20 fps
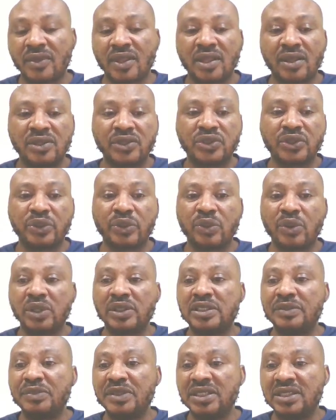So
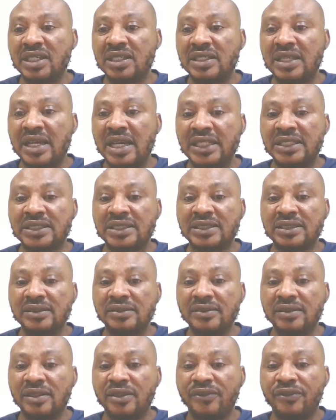what it means is that
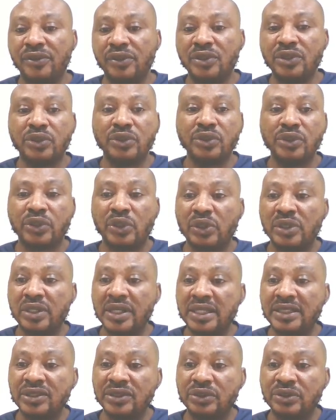if you need to
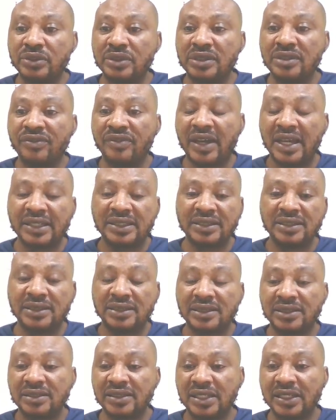connect it to
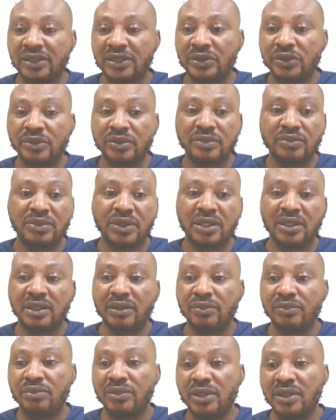devices, to a
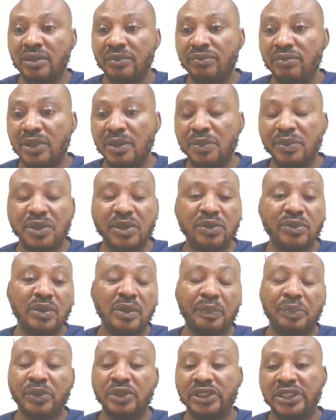maybe
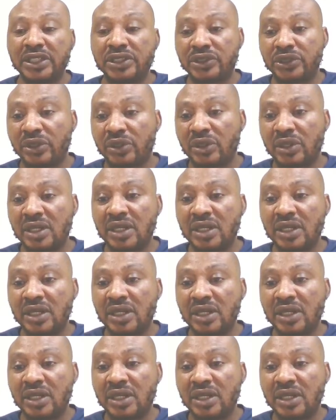projector,